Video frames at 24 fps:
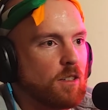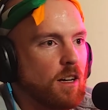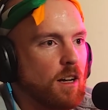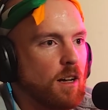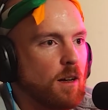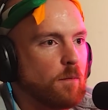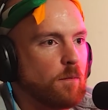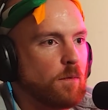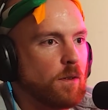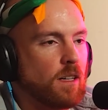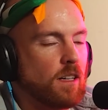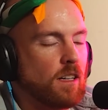
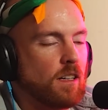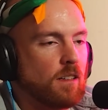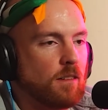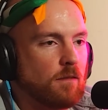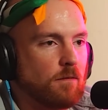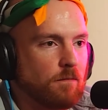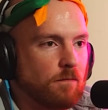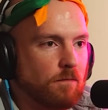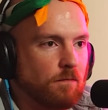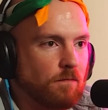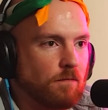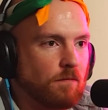Schaub
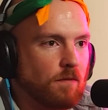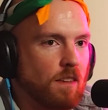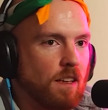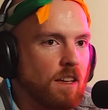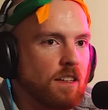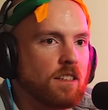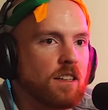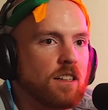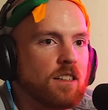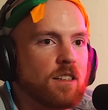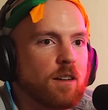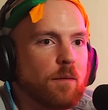fan? Yeah.
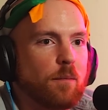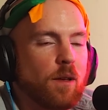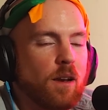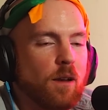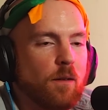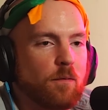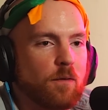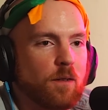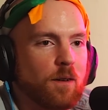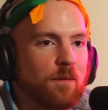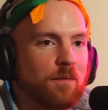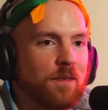Is he
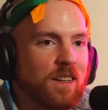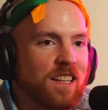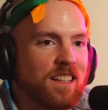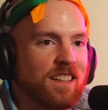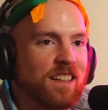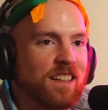somebody from?